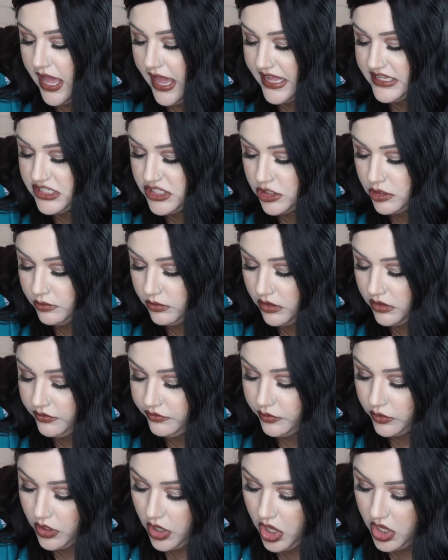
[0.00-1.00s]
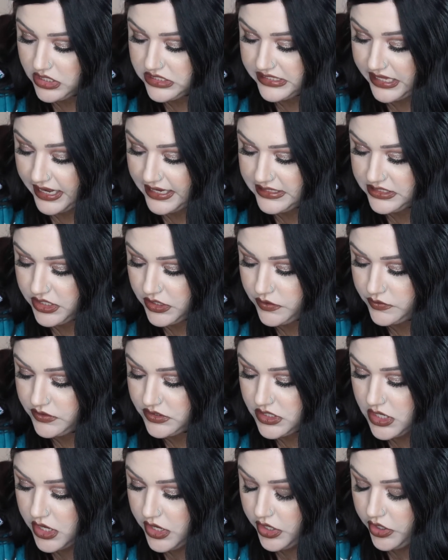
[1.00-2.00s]
and suitable for all skin
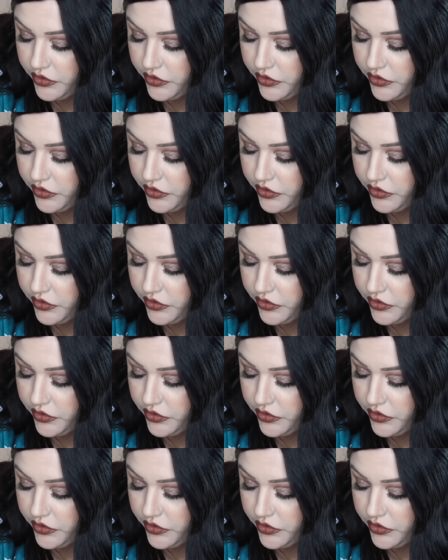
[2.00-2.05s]
tones.